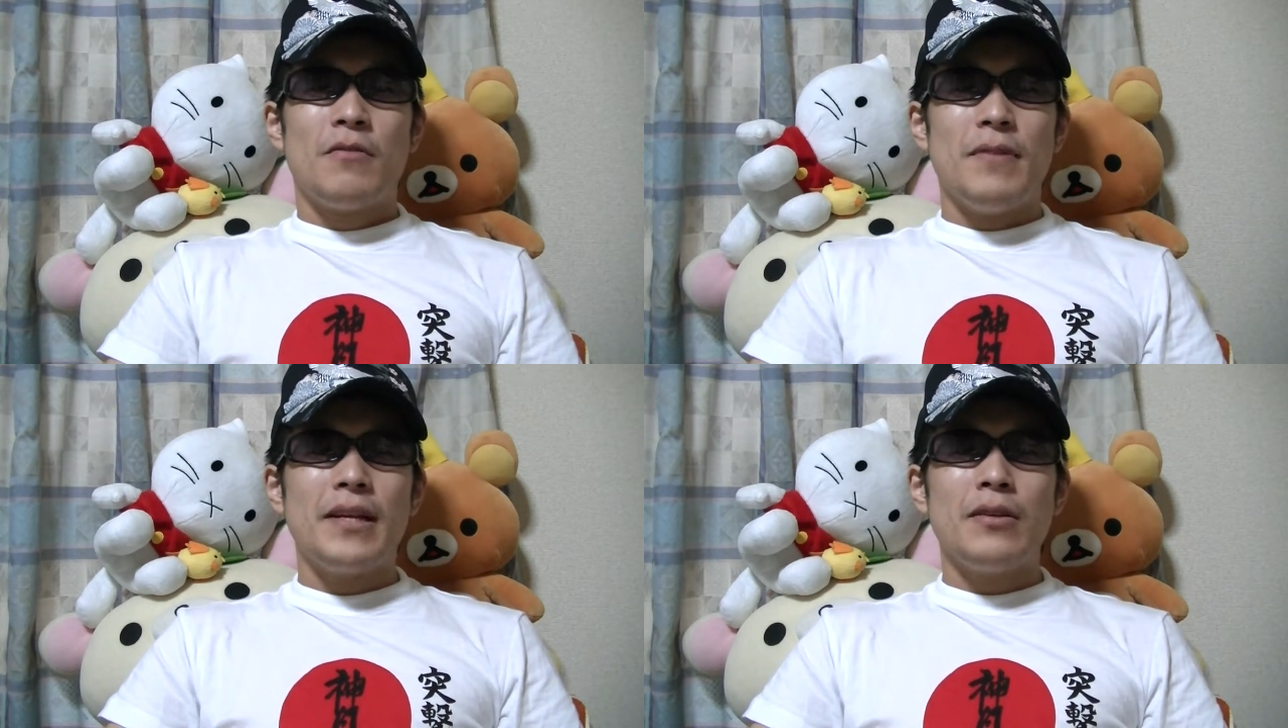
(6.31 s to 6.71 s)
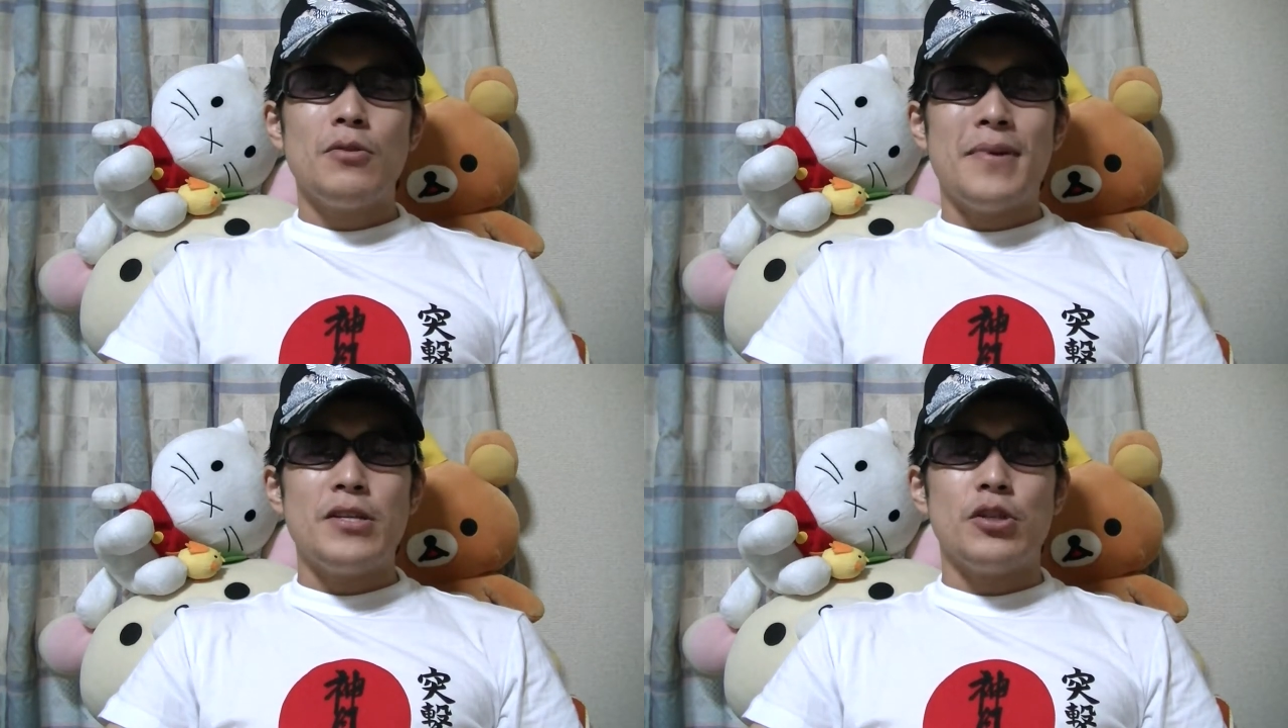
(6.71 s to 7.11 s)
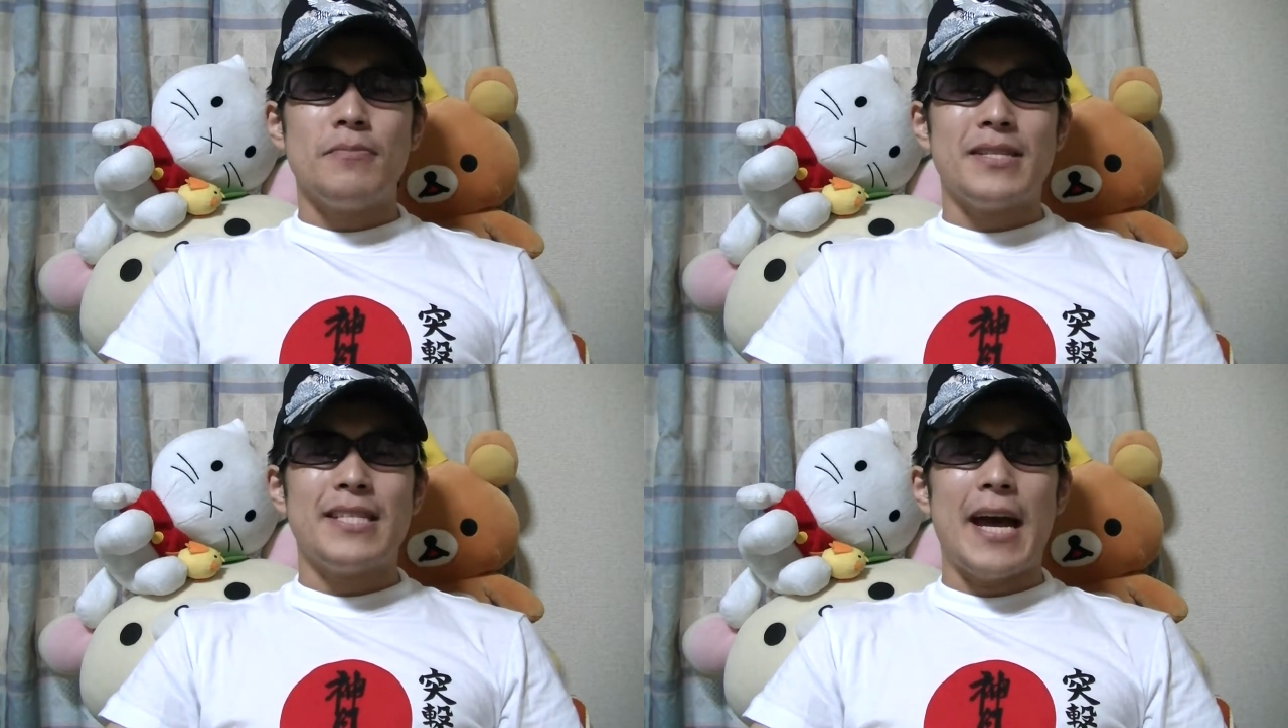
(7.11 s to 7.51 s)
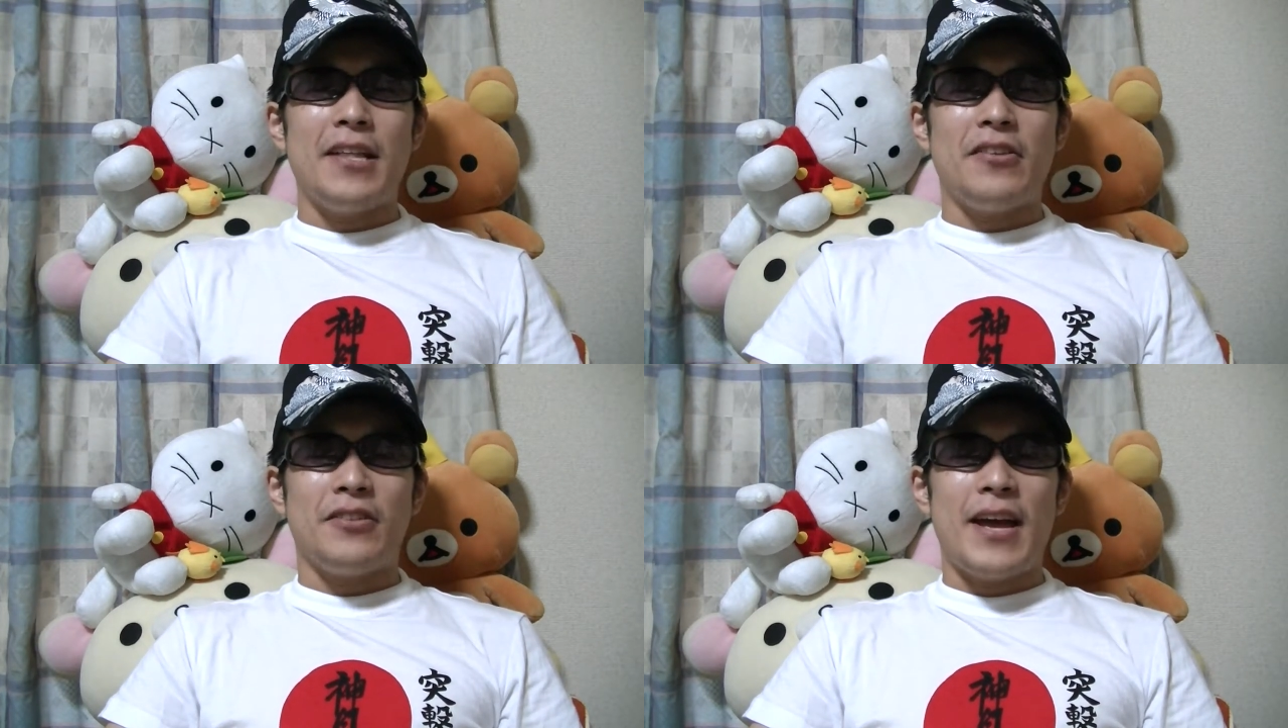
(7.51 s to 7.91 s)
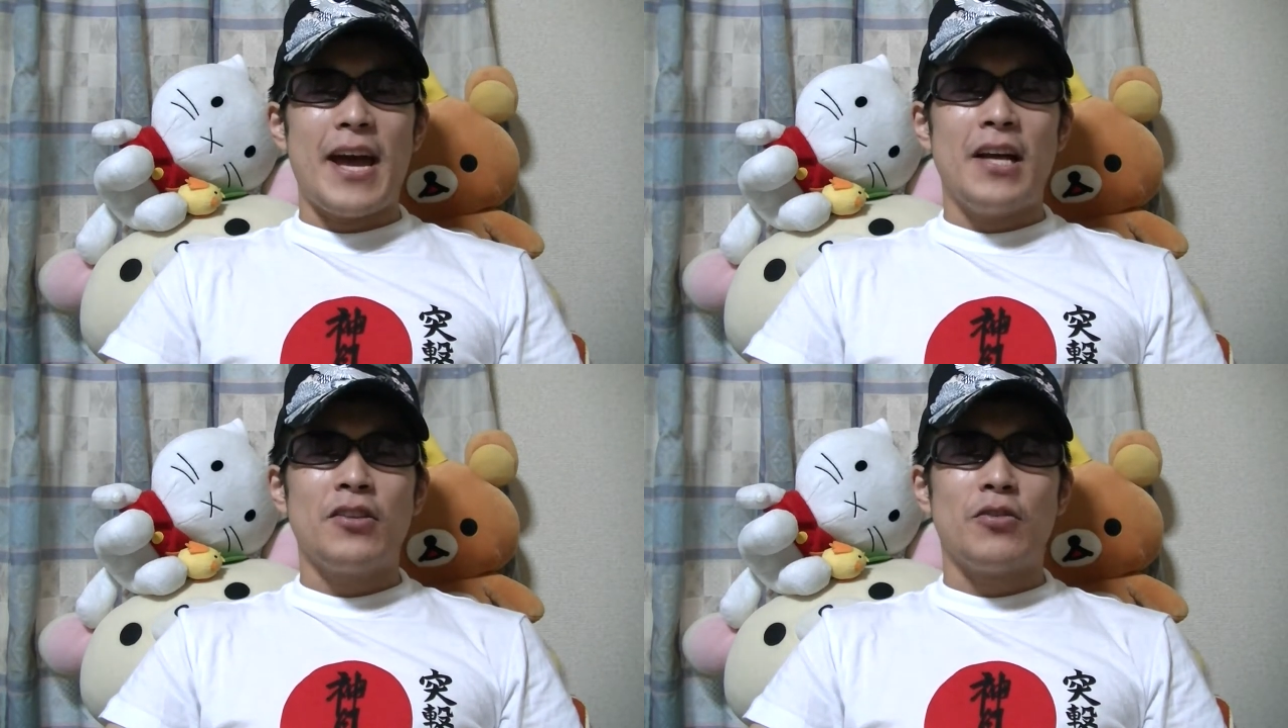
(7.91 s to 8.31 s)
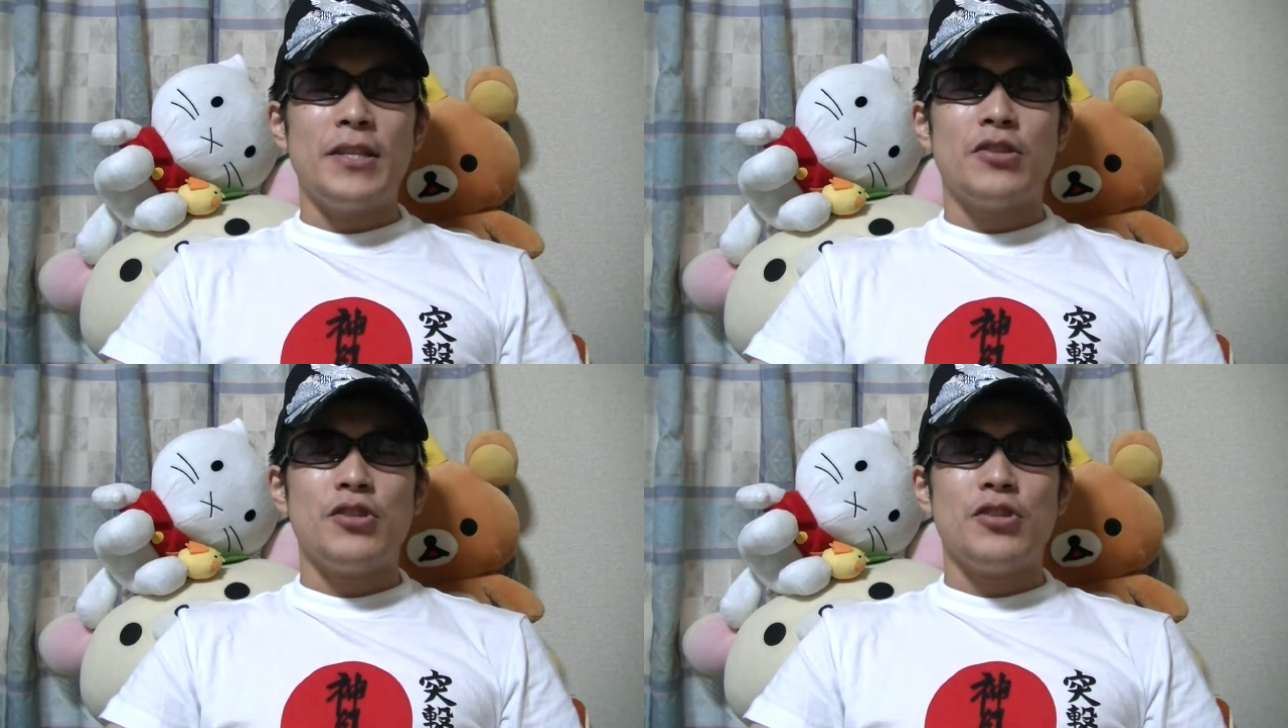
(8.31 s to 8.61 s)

Welcome to my YouTube channel and great